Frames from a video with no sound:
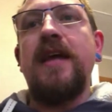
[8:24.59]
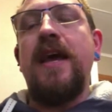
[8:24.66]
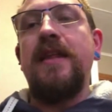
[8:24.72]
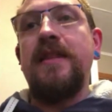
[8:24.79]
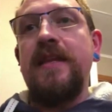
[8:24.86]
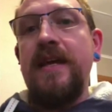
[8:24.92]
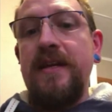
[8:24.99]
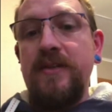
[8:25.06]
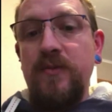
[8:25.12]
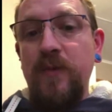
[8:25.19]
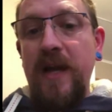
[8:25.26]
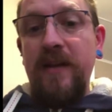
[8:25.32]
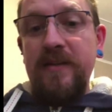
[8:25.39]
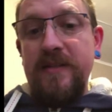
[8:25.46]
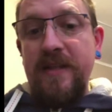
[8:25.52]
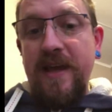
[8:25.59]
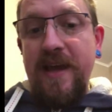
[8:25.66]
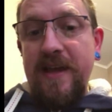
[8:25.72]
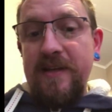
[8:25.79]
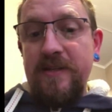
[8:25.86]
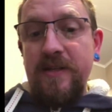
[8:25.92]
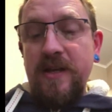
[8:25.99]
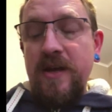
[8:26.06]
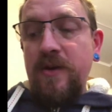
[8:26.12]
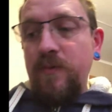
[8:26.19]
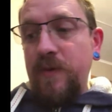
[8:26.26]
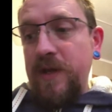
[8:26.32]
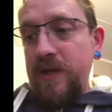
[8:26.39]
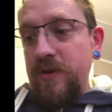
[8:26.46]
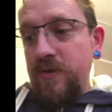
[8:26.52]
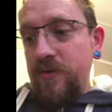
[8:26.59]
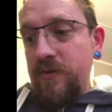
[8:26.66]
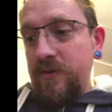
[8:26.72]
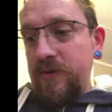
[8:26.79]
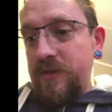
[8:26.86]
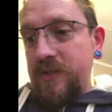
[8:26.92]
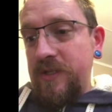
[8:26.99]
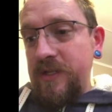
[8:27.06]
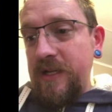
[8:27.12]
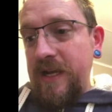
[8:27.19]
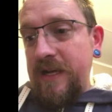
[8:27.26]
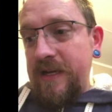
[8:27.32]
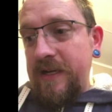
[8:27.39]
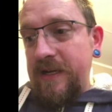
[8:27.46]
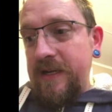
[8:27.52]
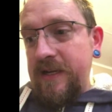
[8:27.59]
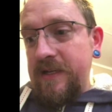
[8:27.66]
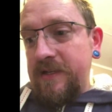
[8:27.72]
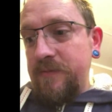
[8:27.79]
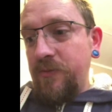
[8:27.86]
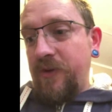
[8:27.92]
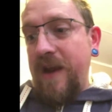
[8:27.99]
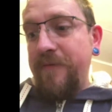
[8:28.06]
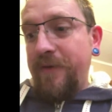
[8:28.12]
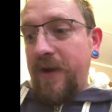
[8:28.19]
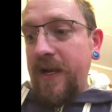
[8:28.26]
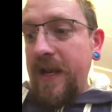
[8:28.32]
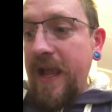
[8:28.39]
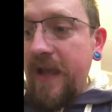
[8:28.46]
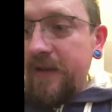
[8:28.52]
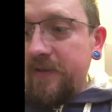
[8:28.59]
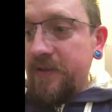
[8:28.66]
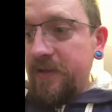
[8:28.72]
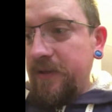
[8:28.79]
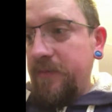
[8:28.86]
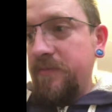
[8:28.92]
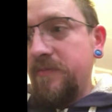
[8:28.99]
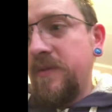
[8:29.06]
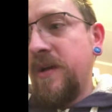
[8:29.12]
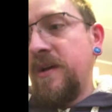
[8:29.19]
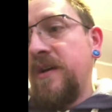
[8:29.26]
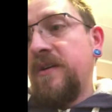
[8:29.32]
and then as well as that we use some graphite and some